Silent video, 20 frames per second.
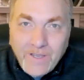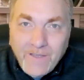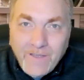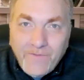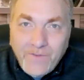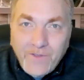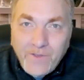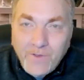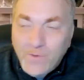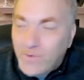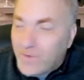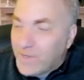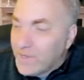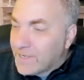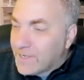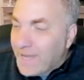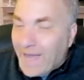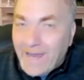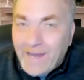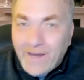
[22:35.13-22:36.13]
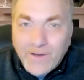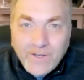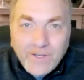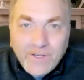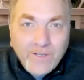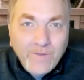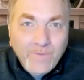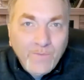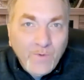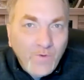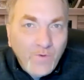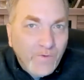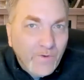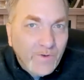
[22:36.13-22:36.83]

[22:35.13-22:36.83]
if you desire to move